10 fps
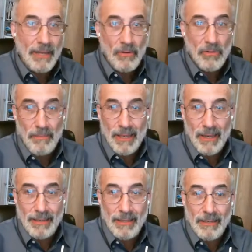they knew
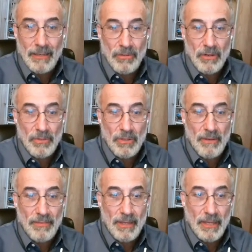something I didn't in terms
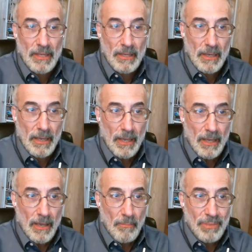of the
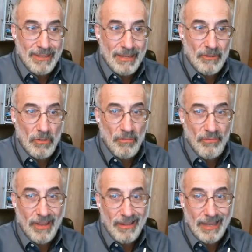potential
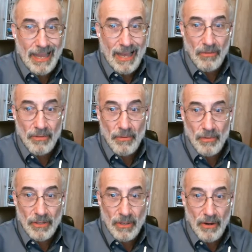failing health of
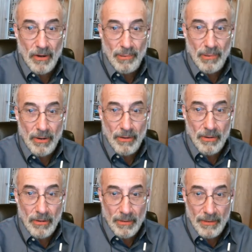the retired
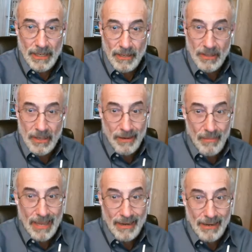partner, and they just kind of
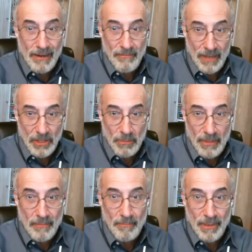made it an
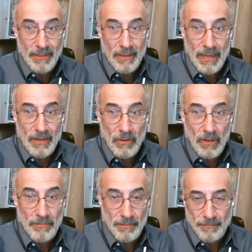investment, but they made
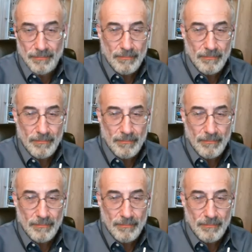off.